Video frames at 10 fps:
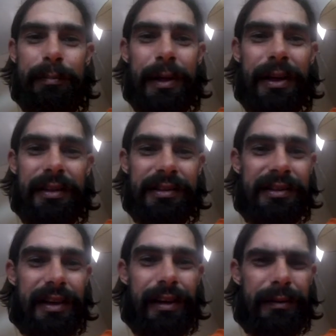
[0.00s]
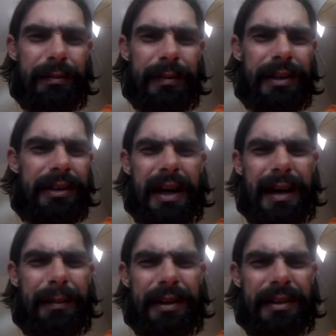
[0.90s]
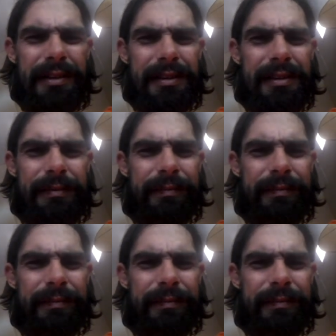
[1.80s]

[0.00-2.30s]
bugs called mud daubers.